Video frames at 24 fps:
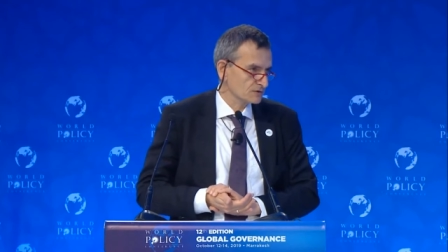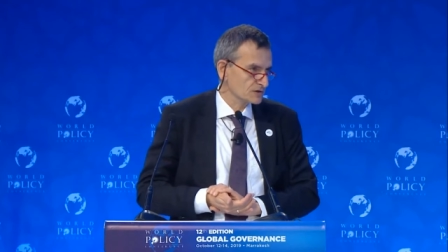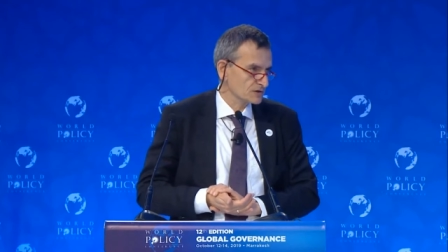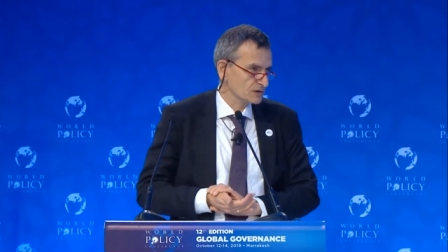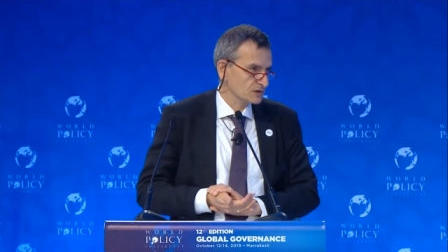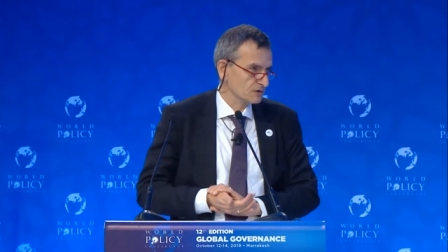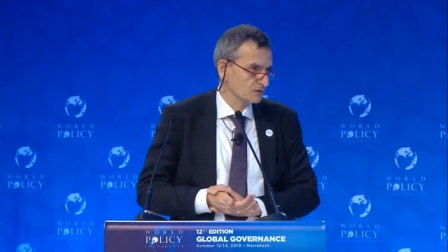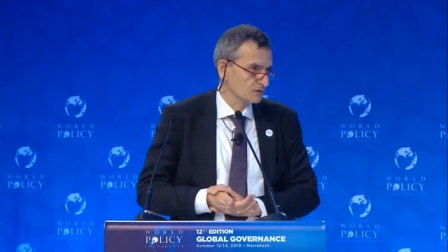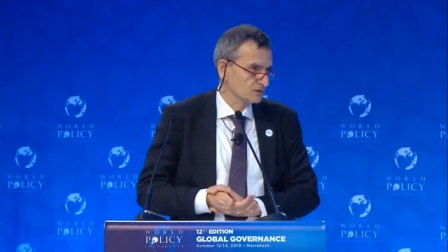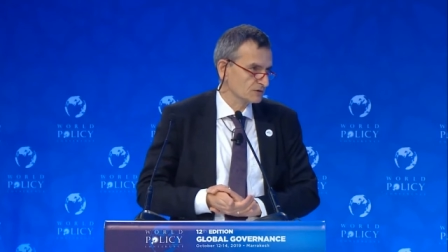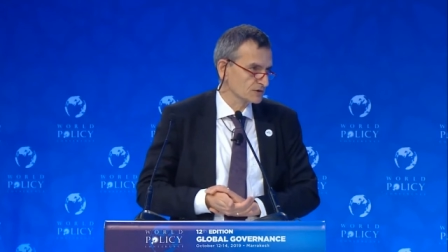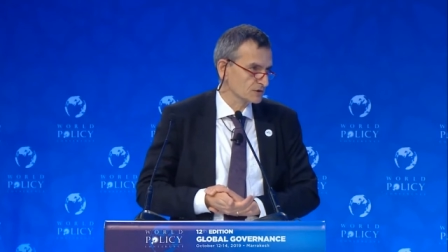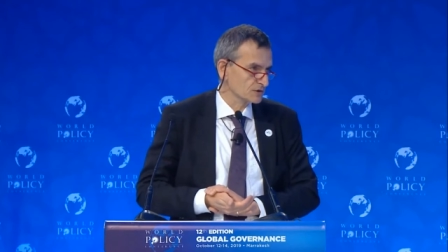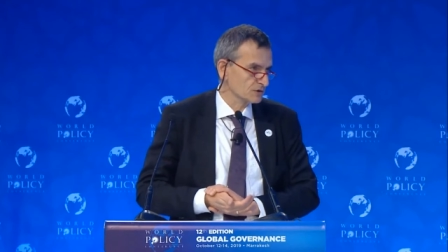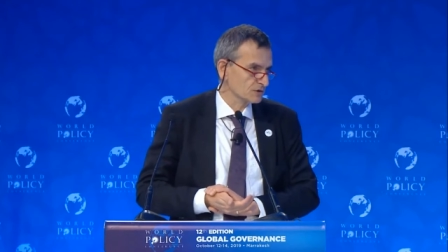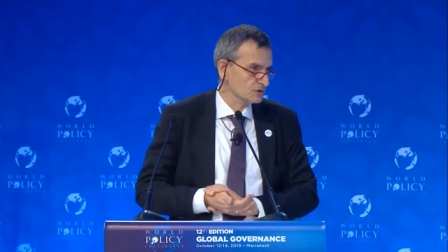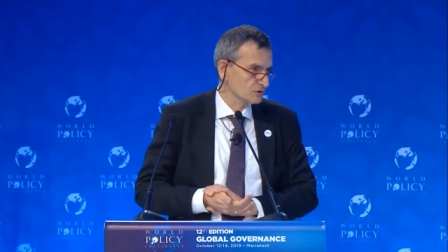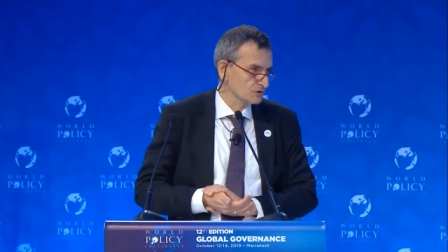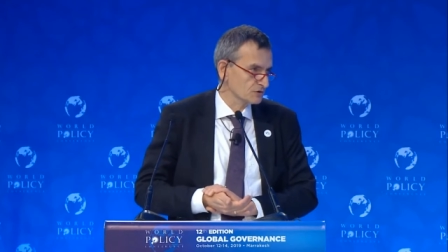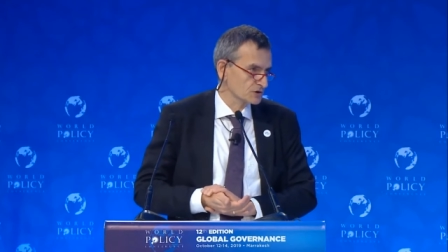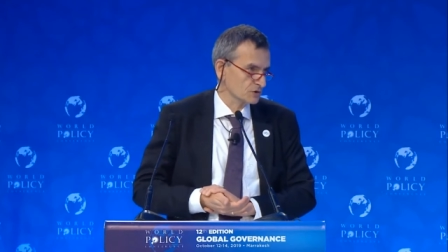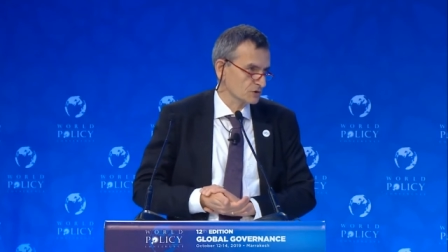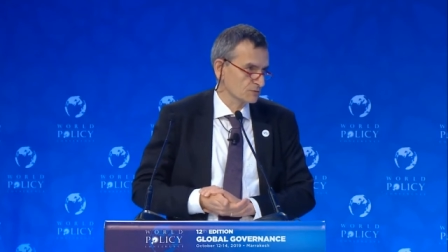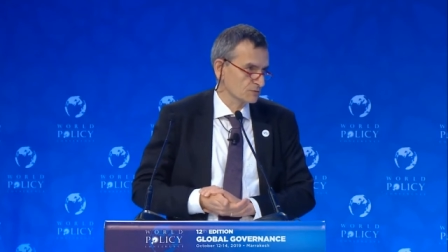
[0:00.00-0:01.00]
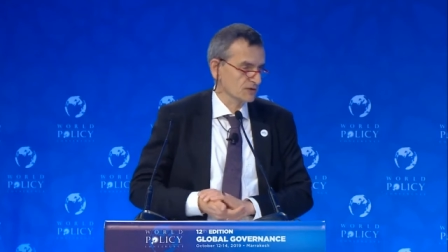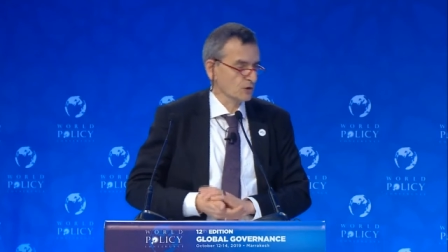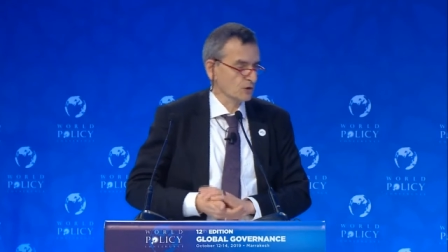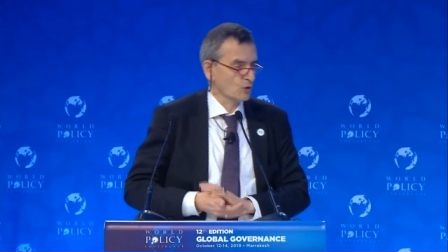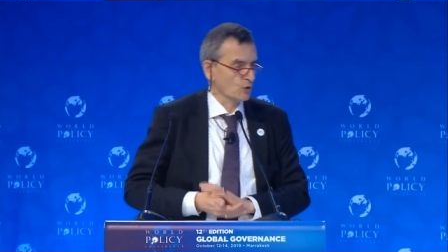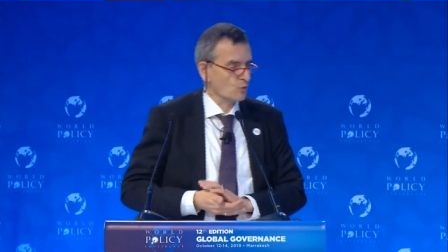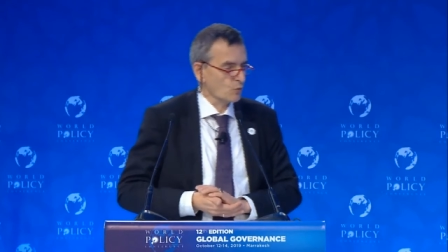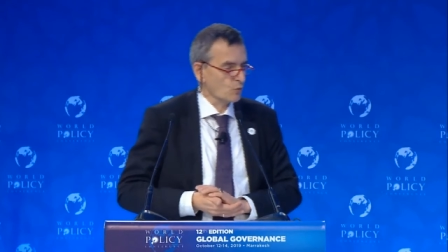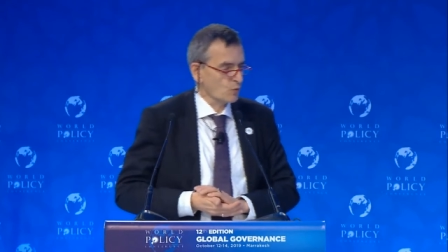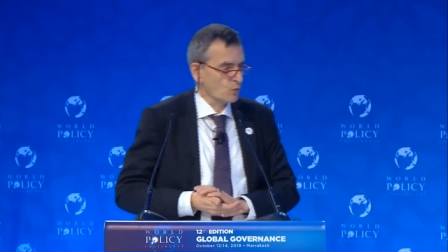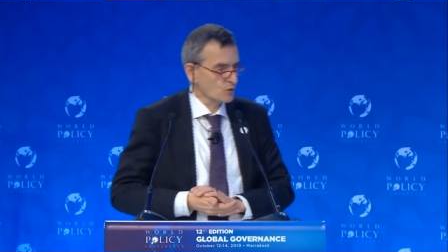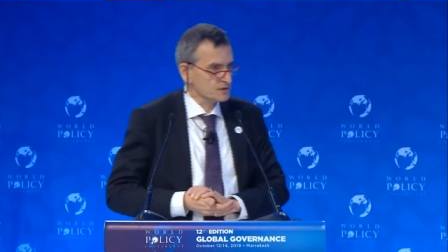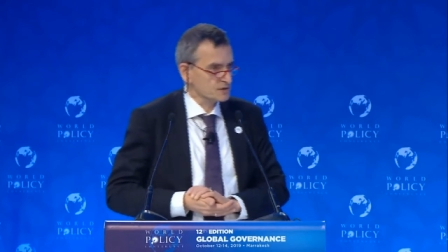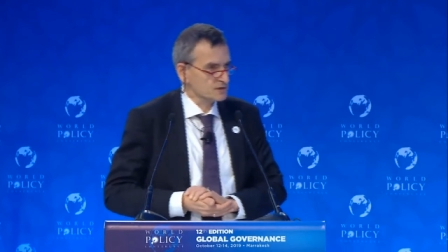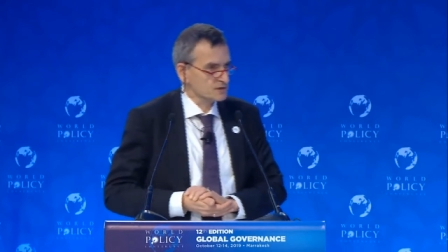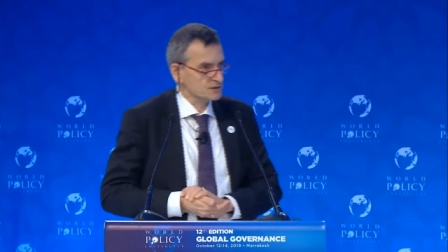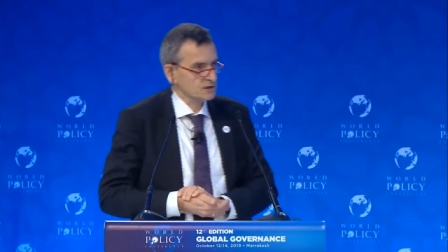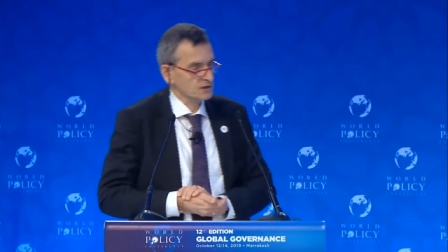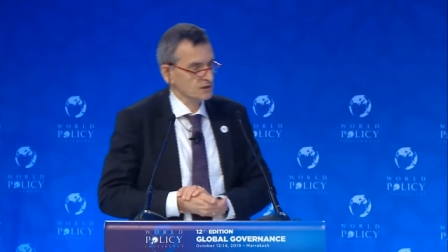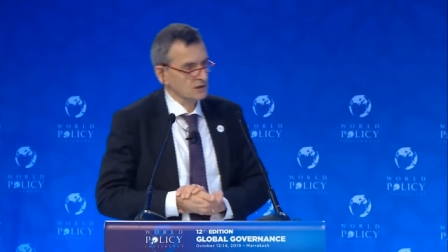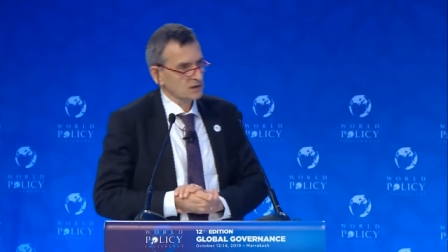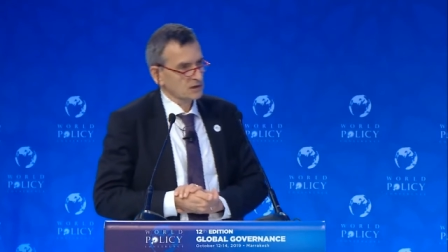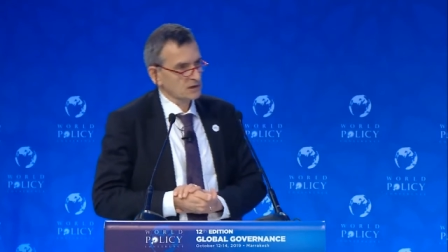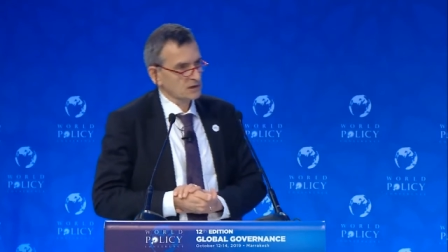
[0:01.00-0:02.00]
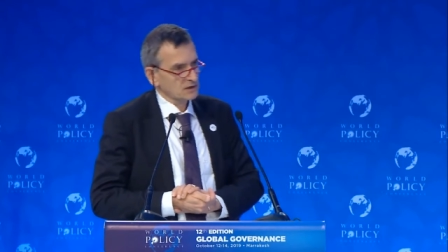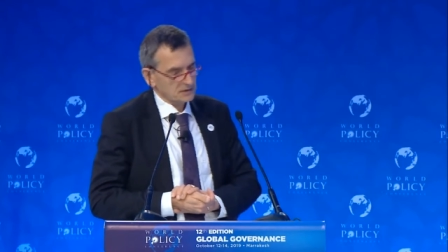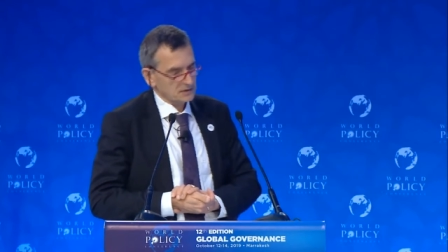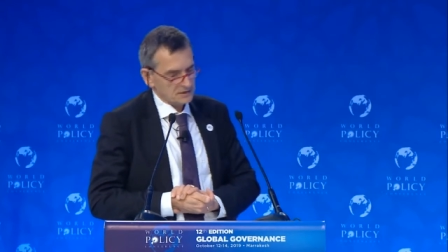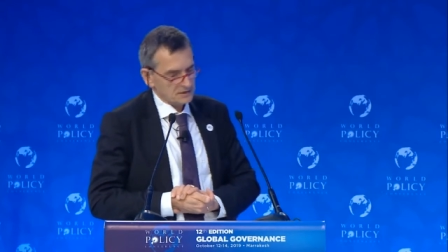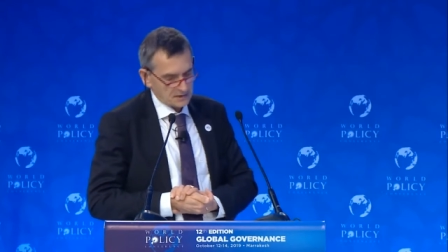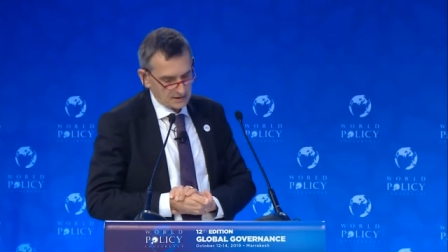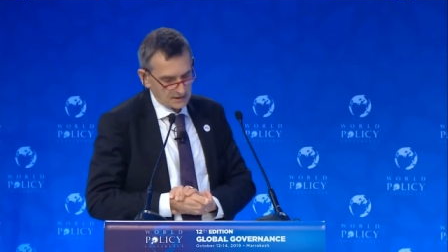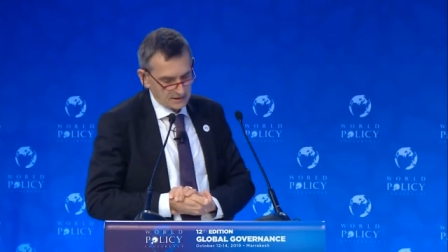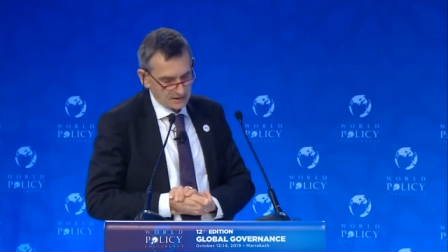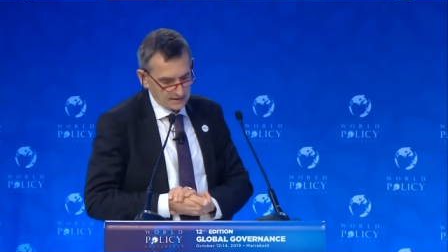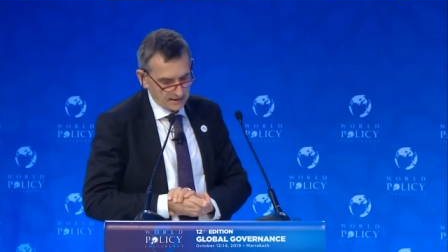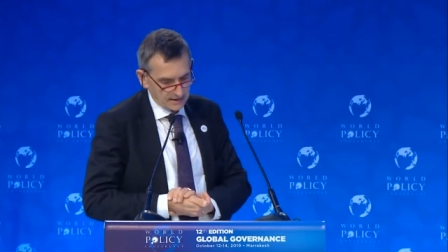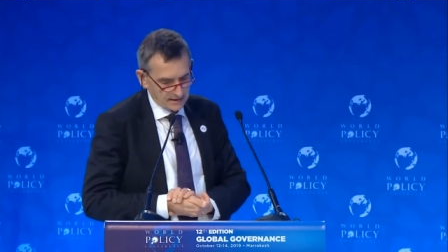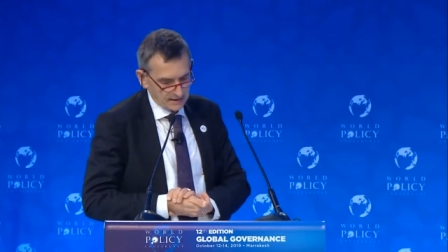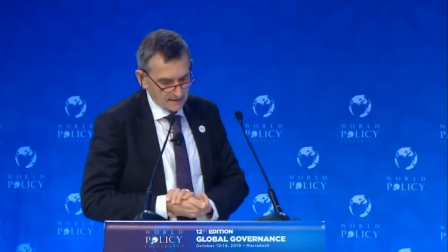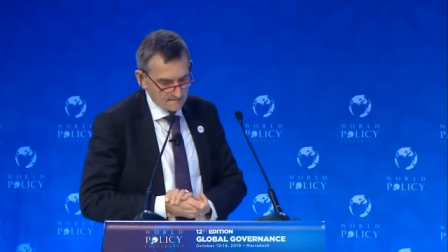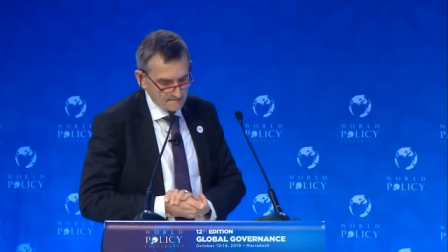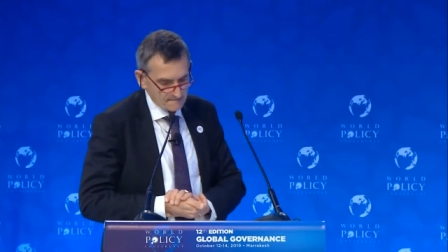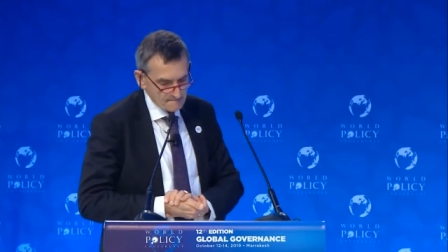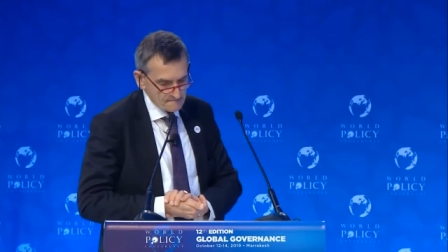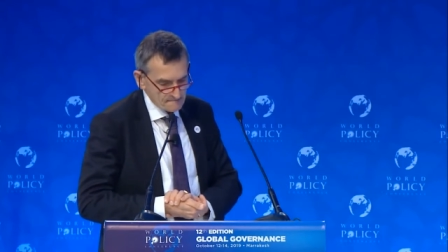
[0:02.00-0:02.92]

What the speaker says: he also used to be or was the